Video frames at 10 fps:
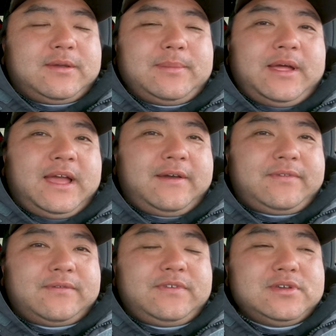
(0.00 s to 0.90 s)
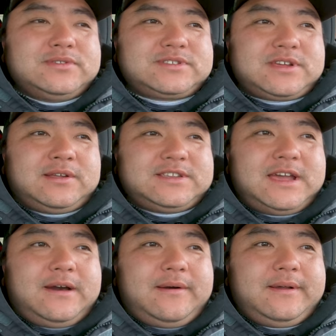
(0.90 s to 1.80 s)
about half the field skunked
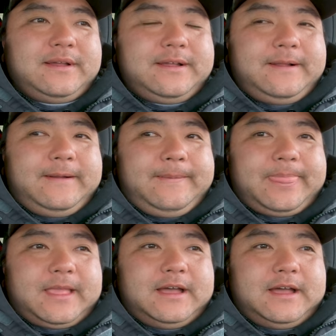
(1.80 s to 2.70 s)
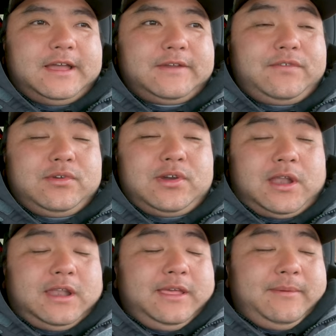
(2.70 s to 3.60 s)
out. If you
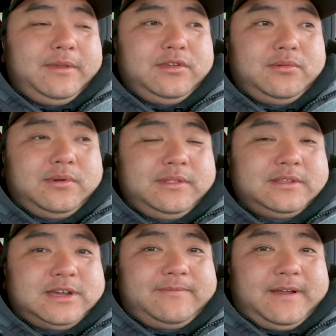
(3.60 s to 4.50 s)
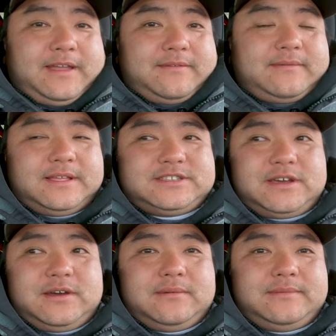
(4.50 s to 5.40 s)
caught a limit, you were in the top five. That's
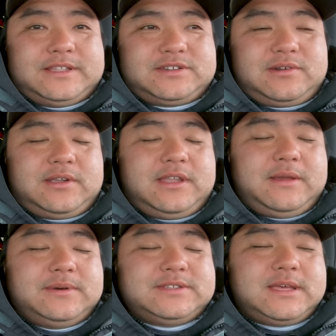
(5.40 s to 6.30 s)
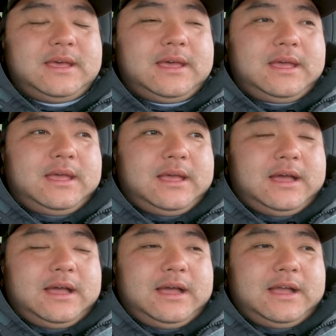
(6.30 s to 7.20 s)
how hard the day was.
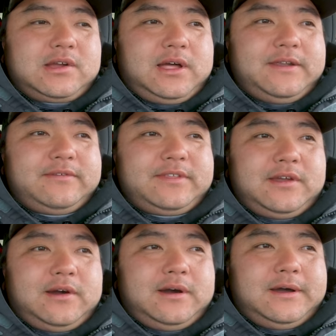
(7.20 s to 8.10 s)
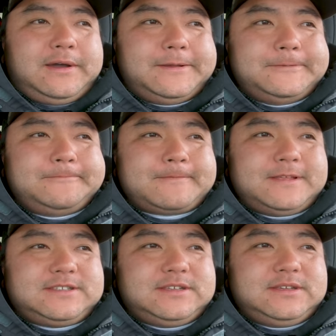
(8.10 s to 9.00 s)
I caught everything on,
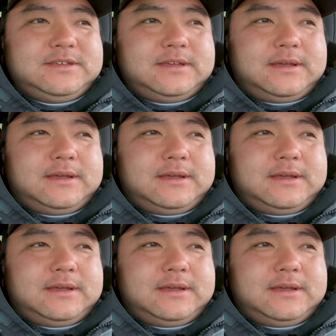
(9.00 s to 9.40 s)
let's see,